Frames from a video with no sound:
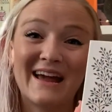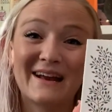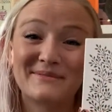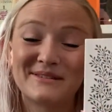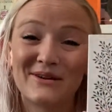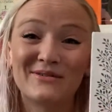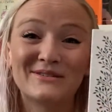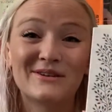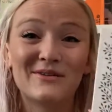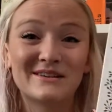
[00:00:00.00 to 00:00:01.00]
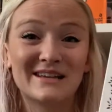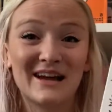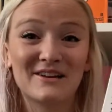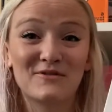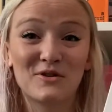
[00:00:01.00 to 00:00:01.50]
and I'm so
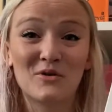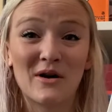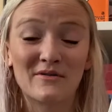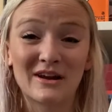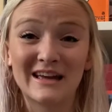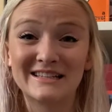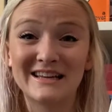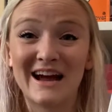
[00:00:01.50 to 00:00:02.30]
excited for whoever gets it.